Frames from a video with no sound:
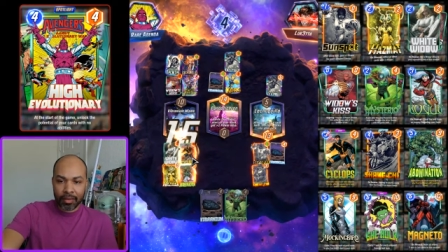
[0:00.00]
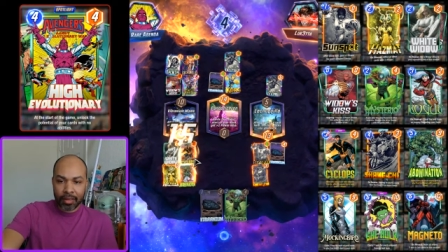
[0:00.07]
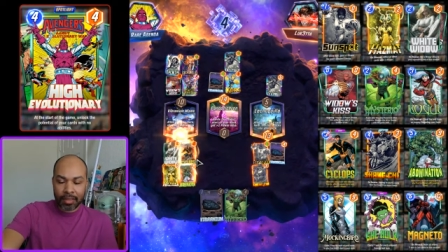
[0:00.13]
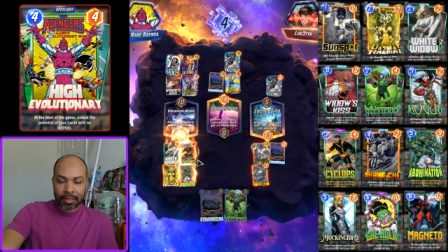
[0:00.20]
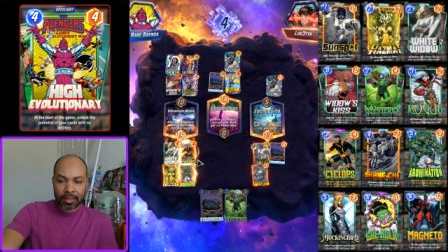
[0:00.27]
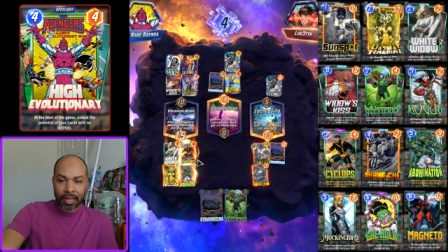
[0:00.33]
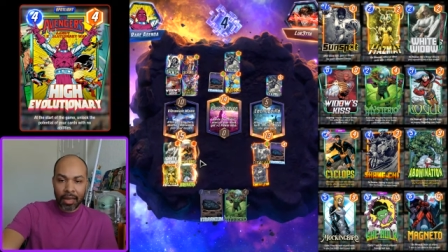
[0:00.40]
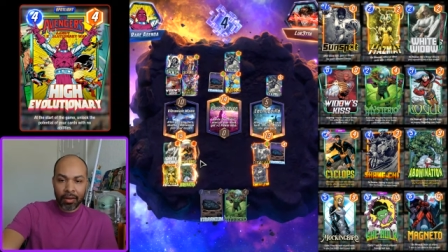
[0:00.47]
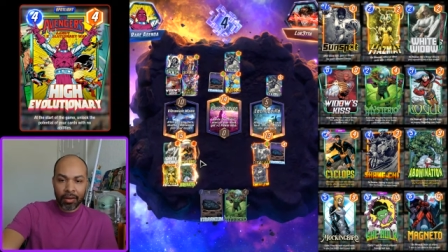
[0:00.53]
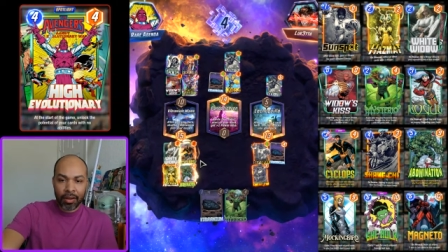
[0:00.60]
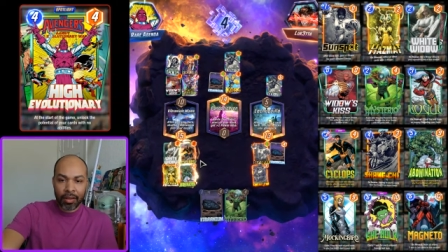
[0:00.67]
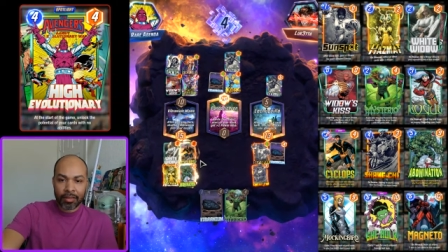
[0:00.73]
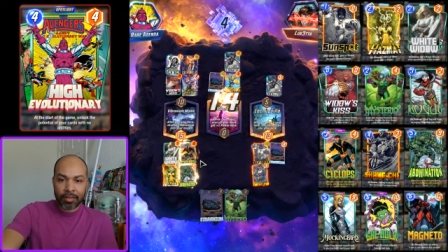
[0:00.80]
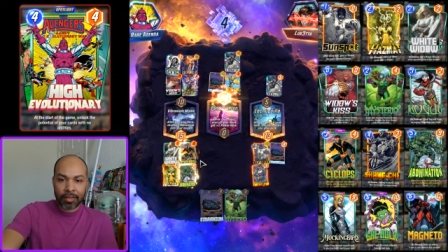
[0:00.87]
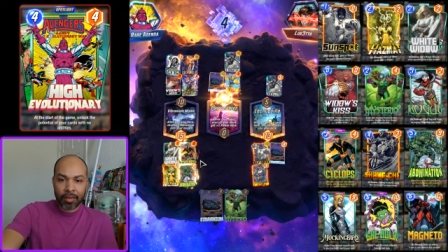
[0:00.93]
discounted
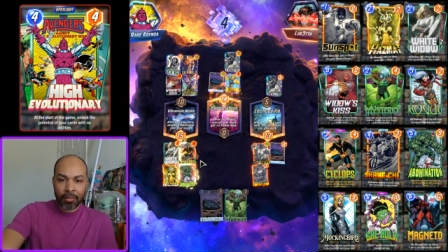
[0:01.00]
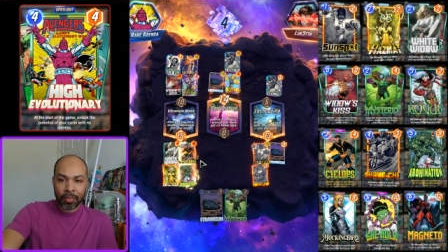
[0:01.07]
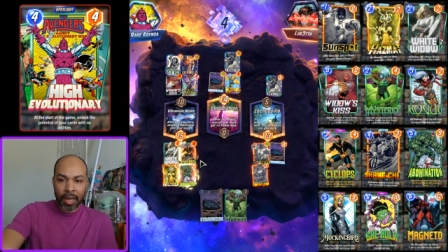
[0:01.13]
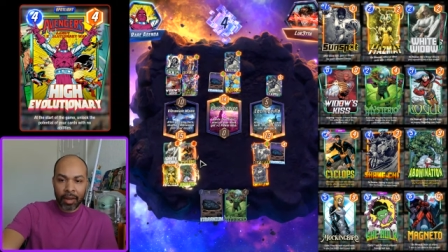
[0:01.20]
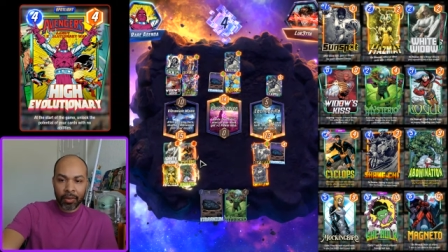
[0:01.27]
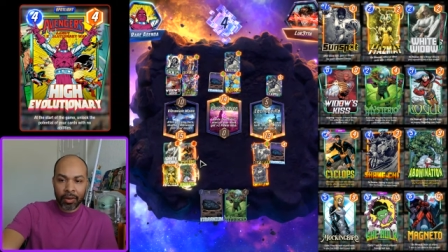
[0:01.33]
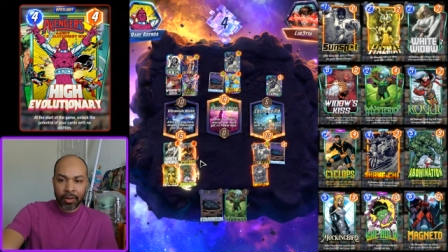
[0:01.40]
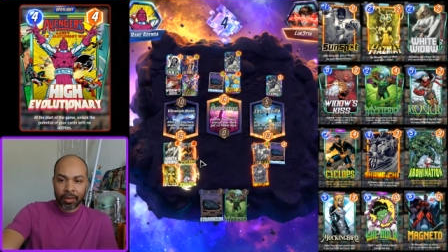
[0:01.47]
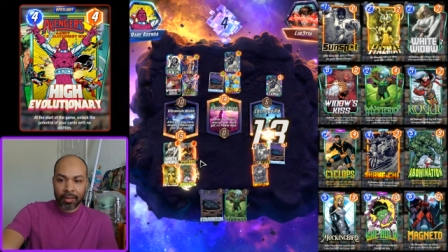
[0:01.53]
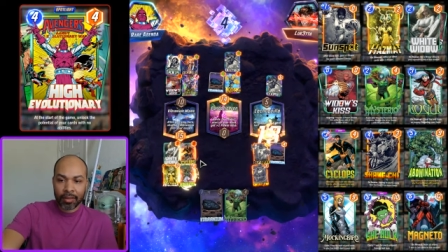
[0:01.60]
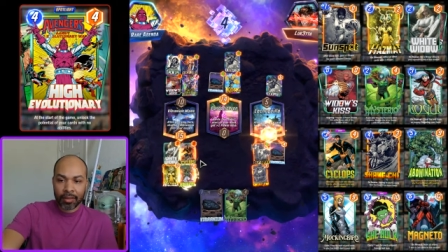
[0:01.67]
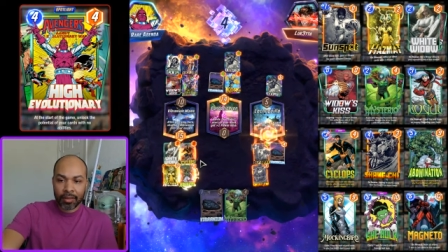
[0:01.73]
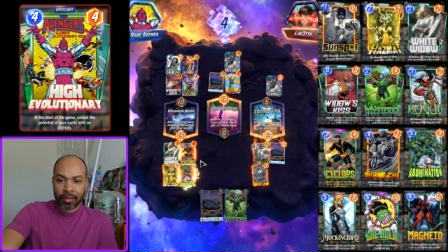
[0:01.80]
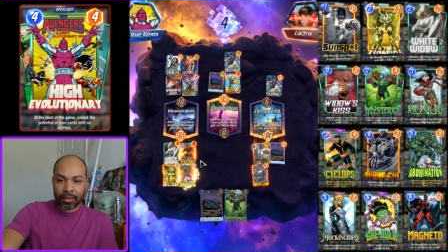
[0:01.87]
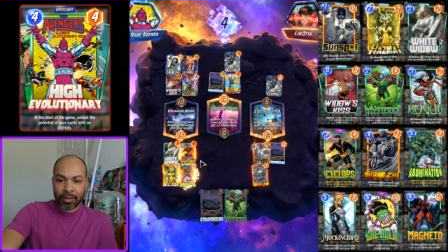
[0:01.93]
on sale power.
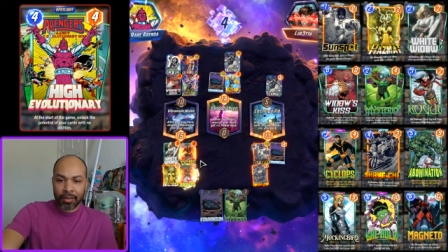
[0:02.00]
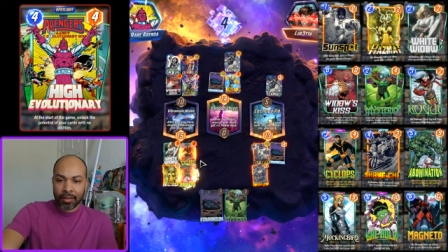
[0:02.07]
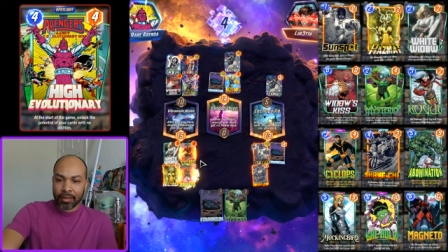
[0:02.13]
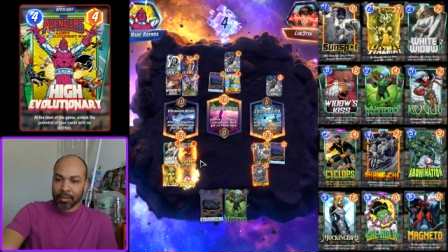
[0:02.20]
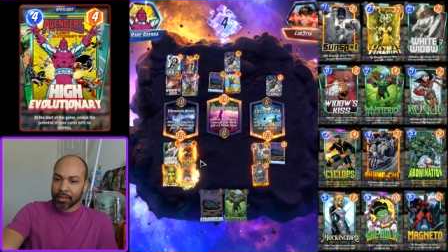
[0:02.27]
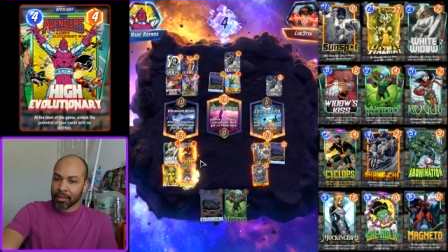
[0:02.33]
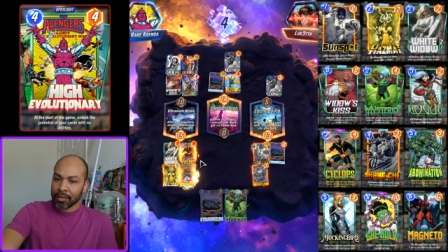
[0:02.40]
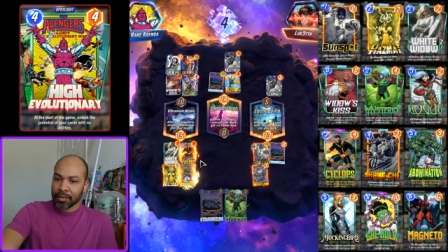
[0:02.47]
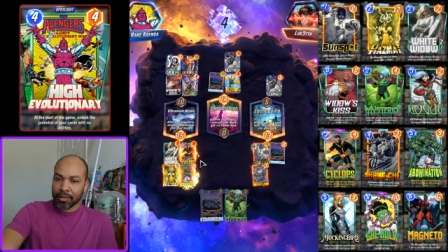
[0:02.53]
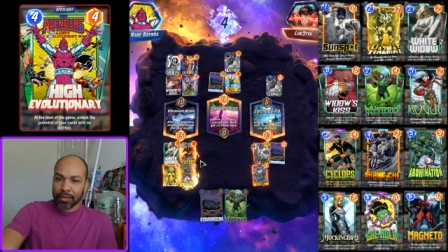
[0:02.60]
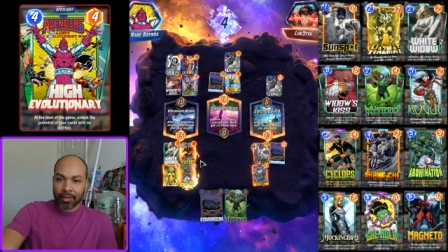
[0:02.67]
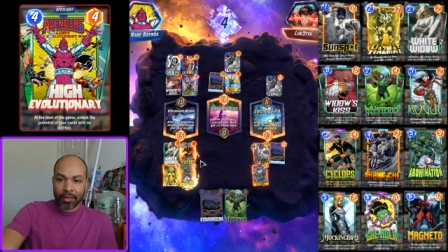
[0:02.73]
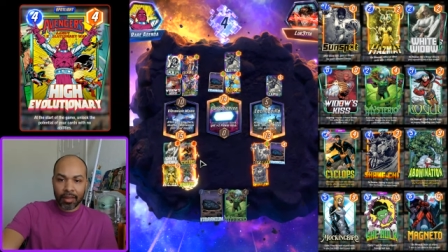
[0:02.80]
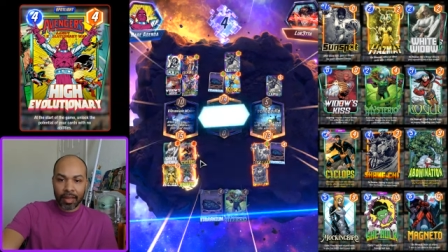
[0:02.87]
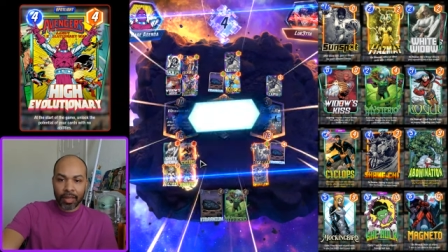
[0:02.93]

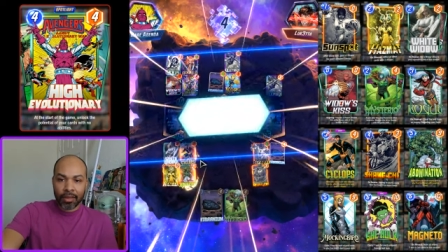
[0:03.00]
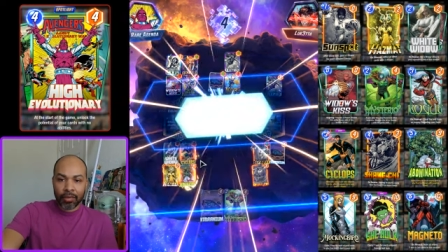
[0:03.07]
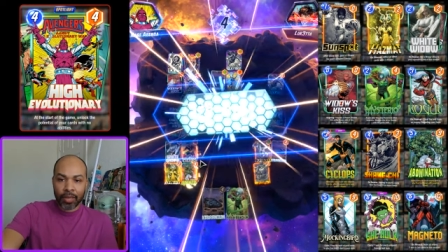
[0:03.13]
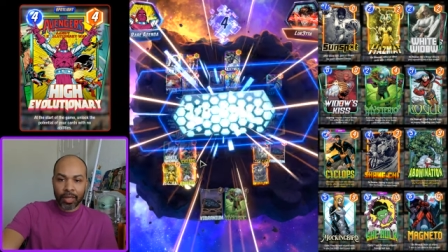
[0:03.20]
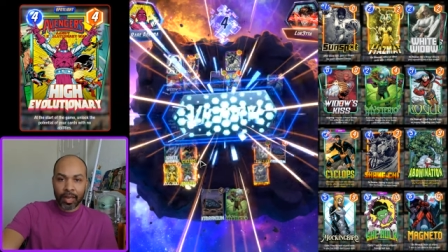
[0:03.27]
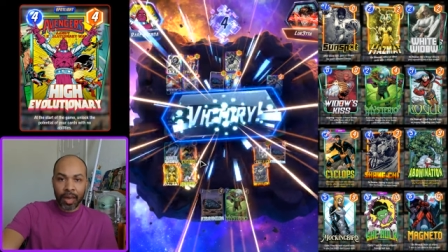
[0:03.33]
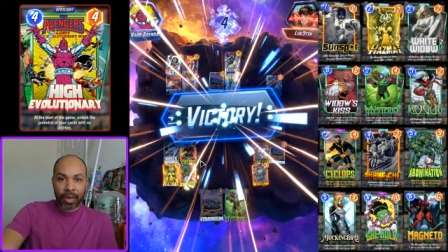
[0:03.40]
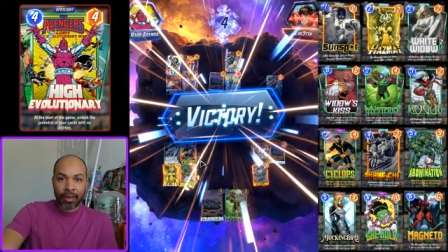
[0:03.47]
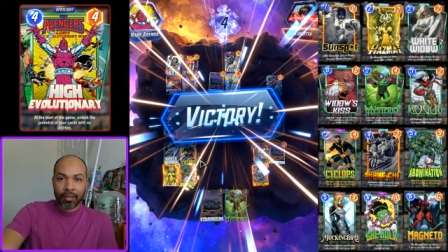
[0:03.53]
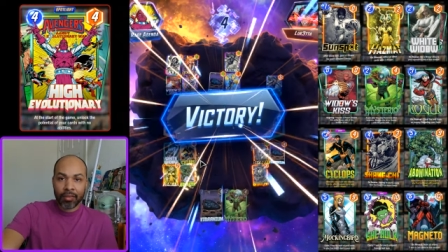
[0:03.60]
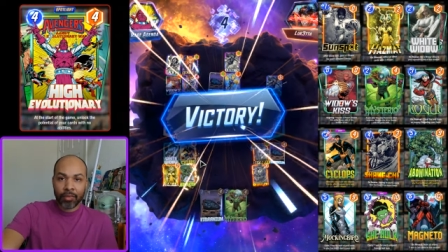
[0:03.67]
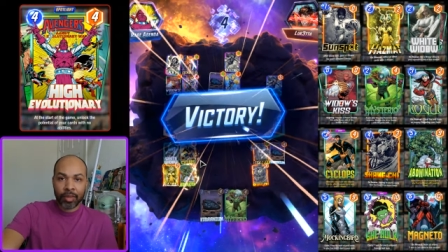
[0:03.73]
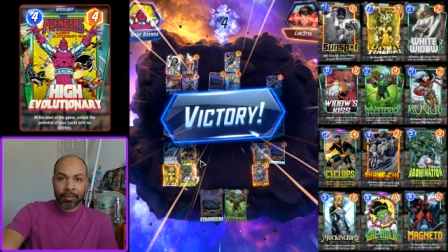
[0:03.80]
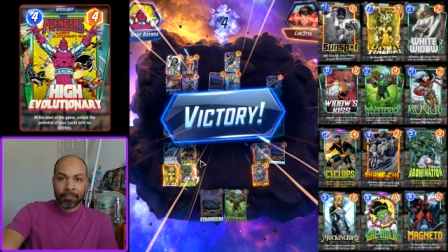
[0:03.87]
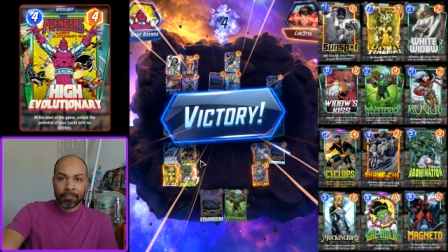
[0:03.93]
And we got another
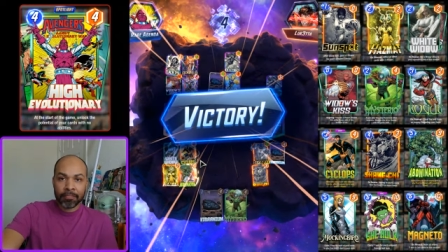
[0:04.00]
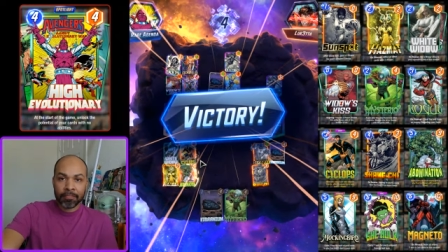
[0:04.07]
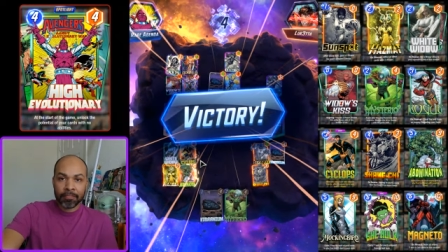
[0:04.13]
win.